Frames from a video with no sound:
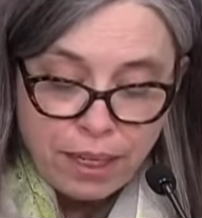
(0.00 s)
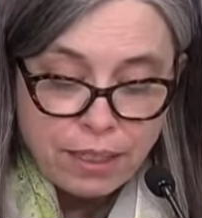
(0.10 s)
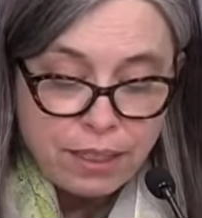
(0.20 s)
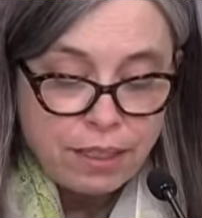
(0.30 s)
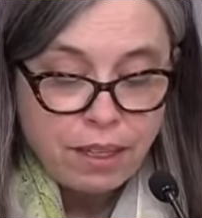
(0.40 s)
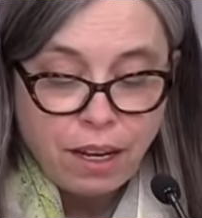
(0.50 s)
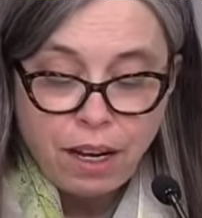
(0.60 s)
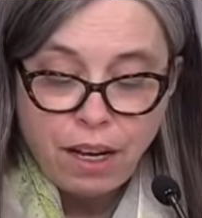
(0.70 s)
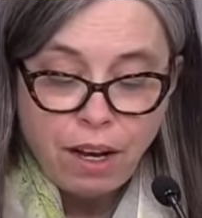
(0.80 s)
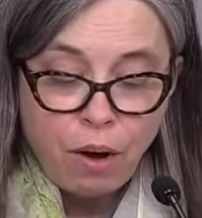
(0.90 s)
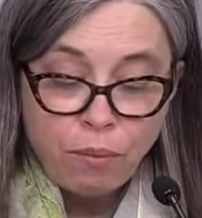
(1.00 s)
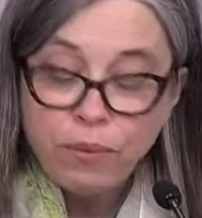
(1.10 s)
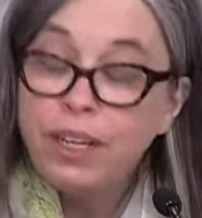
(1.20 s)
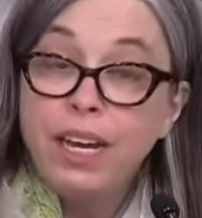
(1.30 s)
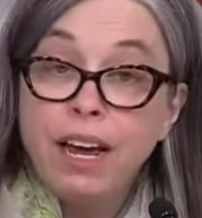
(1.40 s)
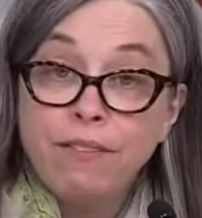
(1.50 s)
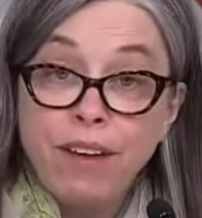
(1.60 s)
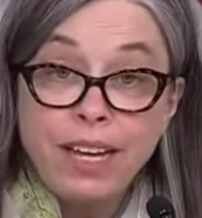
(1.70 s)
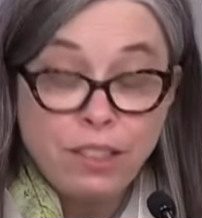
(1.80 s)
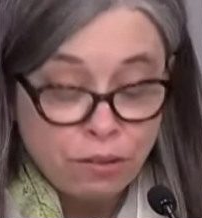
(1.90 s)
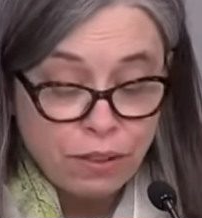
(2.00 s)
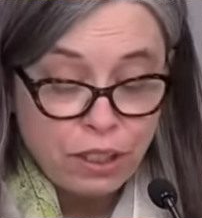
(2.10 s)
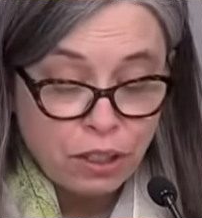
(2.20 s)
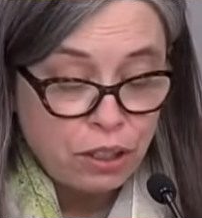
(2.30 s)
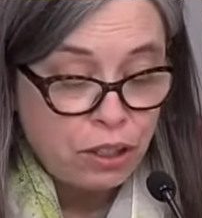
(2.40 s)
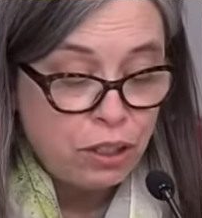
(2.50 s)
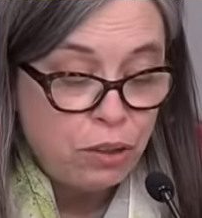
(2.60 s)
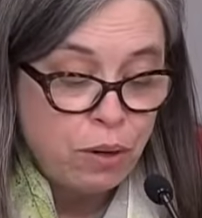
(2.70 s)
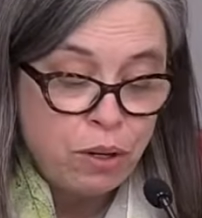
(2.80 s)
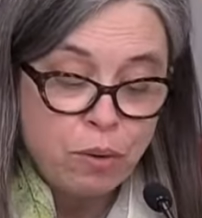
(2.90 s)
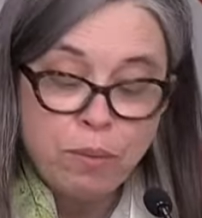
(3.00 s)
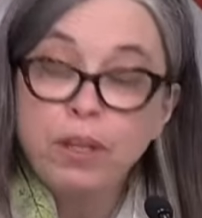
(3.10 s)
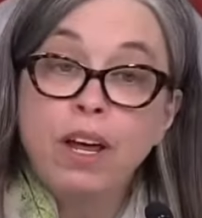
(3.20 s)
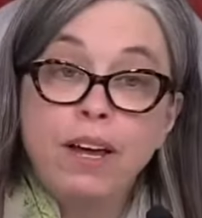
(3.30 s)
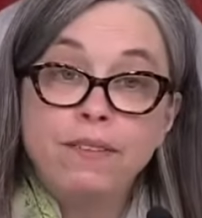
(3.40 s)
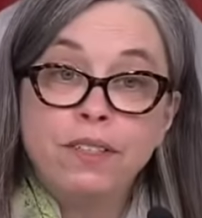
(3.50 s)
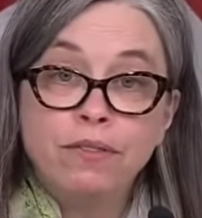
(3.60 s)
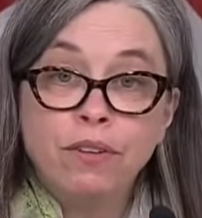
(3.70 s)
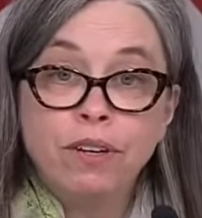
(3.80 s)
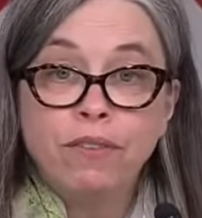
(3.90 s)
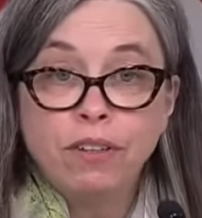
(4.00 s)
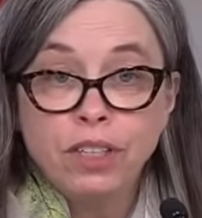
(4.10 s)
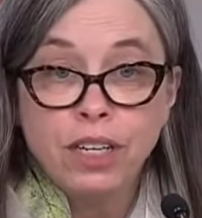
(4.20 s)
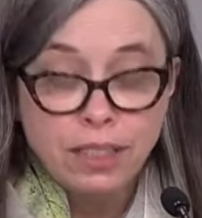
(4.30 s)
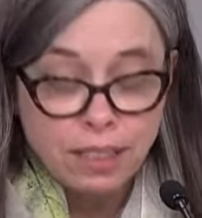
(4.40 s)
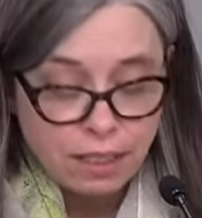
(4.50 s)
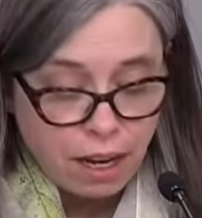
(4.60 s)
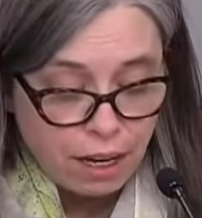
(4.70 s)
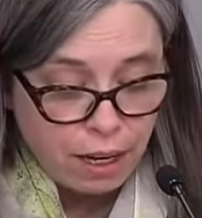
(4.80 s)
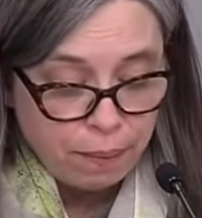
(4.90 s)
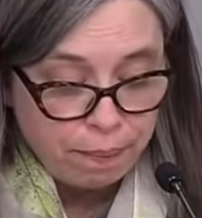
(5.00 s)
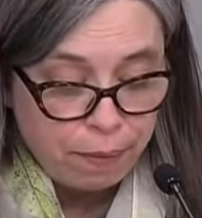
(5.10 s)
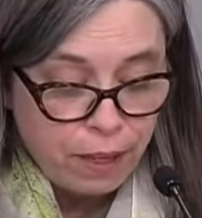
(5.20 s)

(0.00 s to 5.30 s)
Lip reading: means hopefully a faster return to our normal lives in a fully functioning society.